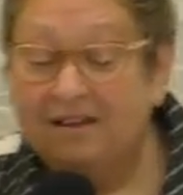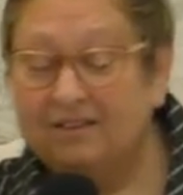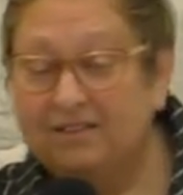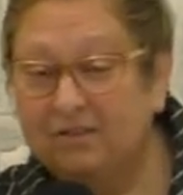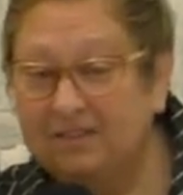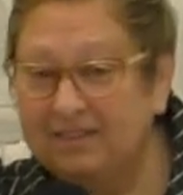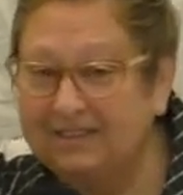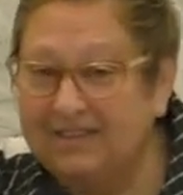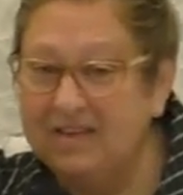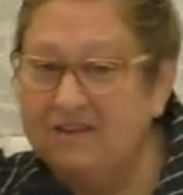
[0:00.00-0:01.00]
So, to
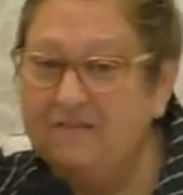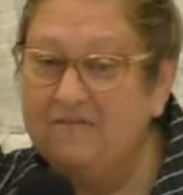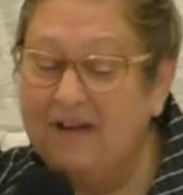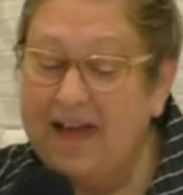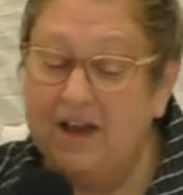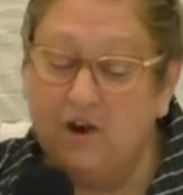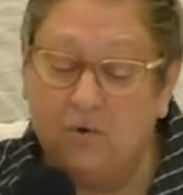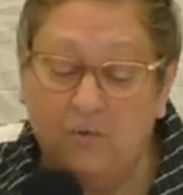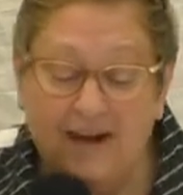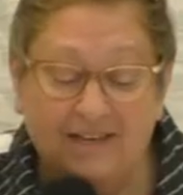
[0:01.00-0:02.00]
live a
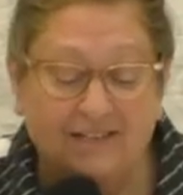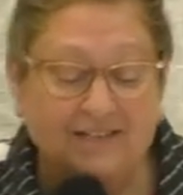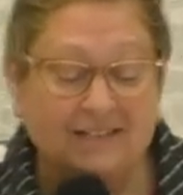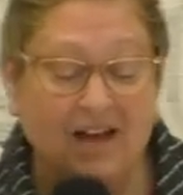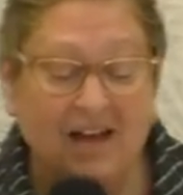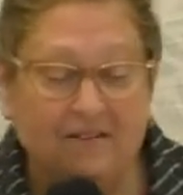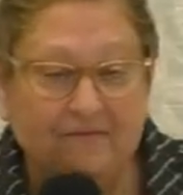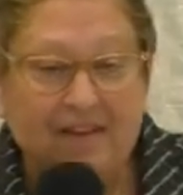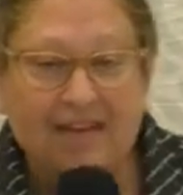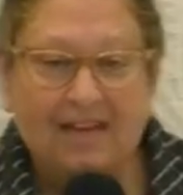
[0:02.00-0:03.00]
courageous
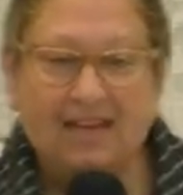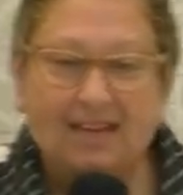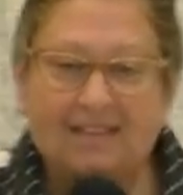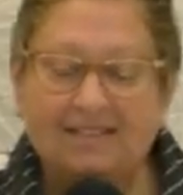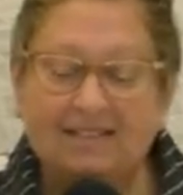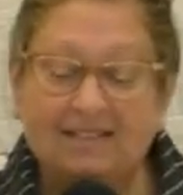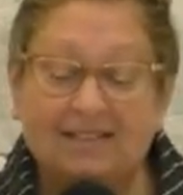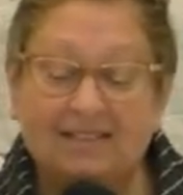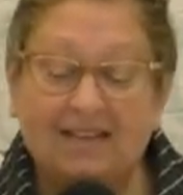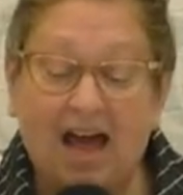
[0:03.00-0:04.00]
life is to
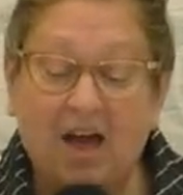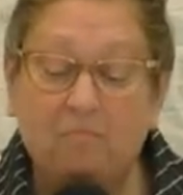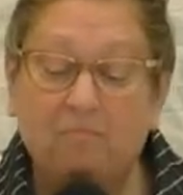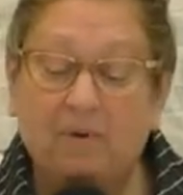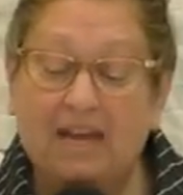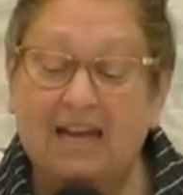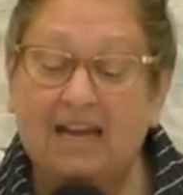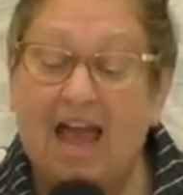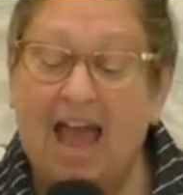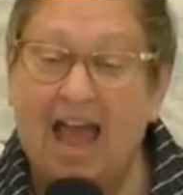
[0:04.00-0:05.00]
stop
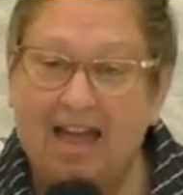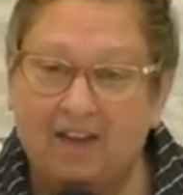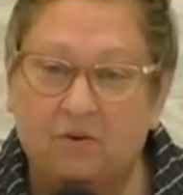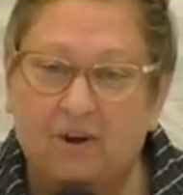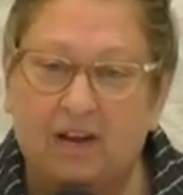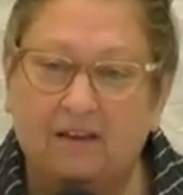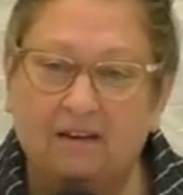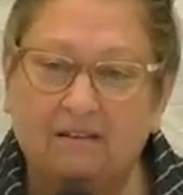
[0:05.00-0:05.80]
being angry